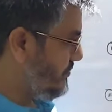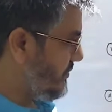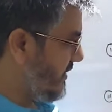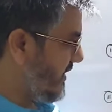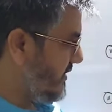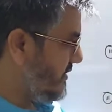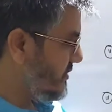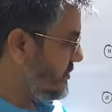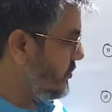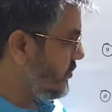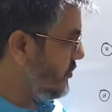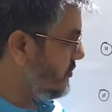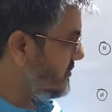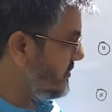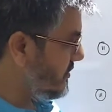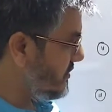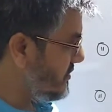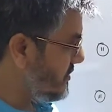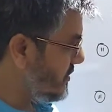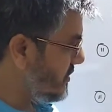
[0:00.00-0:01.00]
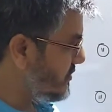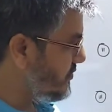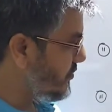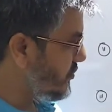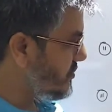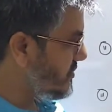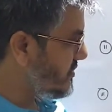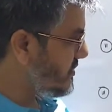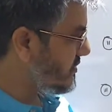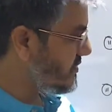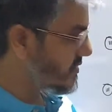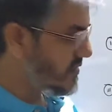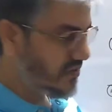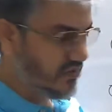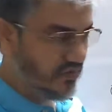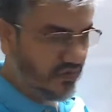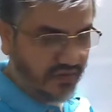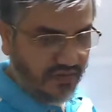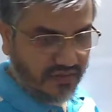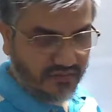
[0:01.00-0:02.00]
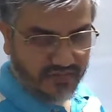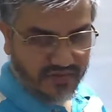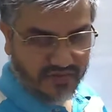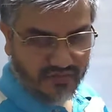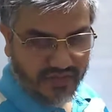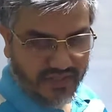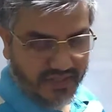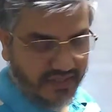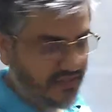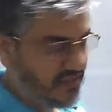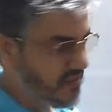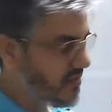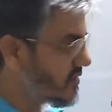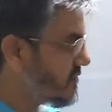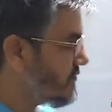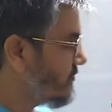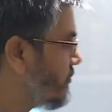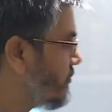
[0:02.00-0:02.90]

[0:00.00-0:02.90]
H, Planck's constant, 6.6 into 10 to the power